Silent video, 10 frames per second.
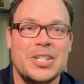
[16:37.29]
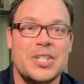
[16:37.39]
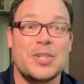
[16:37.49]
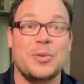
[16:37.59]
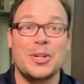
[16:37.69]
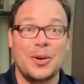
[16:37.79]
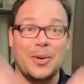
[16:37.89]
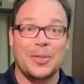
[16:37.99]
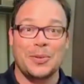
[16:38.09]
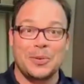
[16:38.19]
So when you're
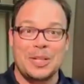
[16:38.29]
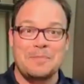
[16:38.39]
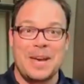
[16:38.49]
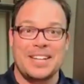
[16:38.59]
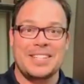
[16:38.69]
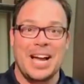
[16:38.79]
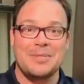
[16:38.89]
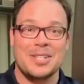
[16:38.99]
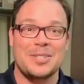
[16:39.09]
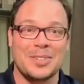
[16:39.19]
going through really bad
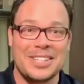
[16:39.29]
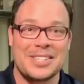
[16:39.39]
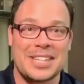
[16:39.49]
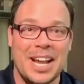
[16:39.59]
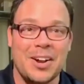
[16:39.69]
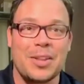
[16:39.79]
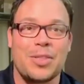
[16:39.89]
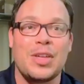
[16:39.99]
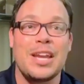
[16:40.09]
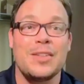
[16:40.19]
times, it's really scary.
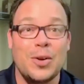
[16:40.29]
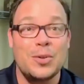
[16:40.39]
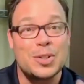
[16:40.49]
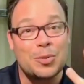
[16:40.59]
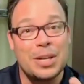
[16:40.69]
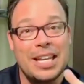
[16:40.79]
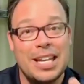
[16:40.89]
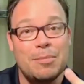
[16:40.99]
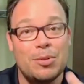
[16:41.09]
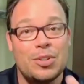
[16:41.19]
Think of those three
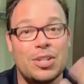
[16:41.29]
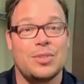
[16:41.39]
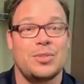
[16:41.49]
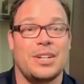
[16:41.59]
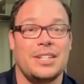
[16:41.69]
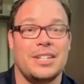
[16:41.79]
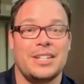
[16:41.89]
Hebrew children.